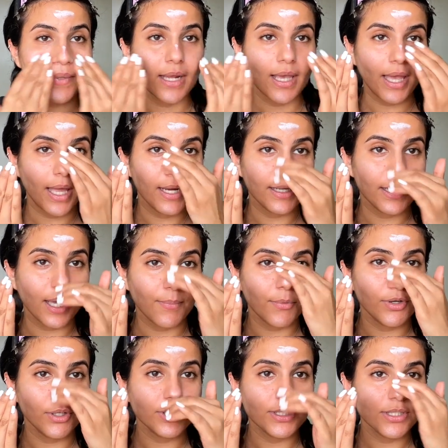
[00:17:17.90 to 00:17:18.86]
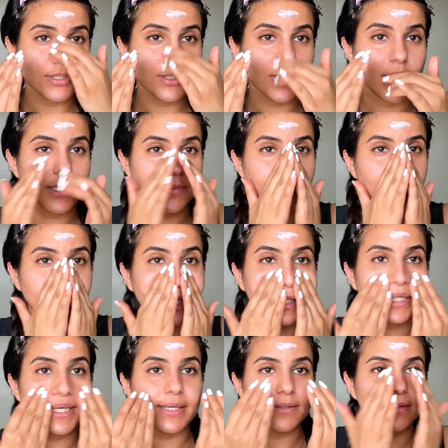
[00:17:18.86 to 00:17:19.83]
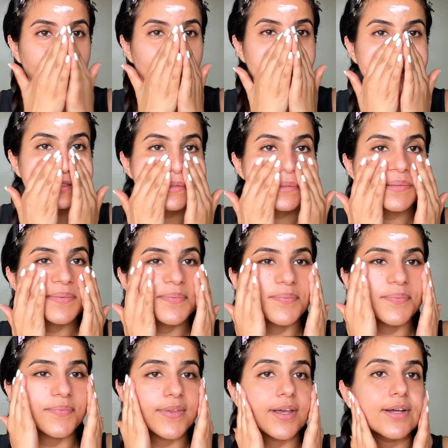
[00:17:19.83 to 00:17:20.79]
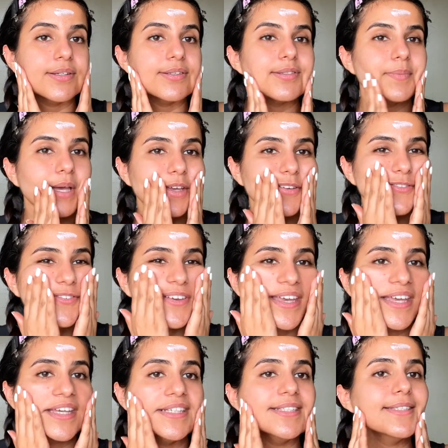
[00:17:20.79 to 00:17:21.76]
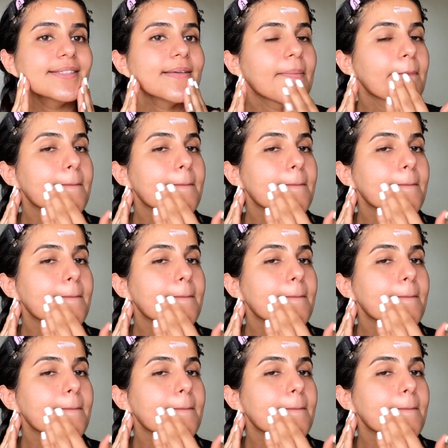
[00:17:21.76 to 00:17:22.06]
And I'm gonna just start applying this onto my face.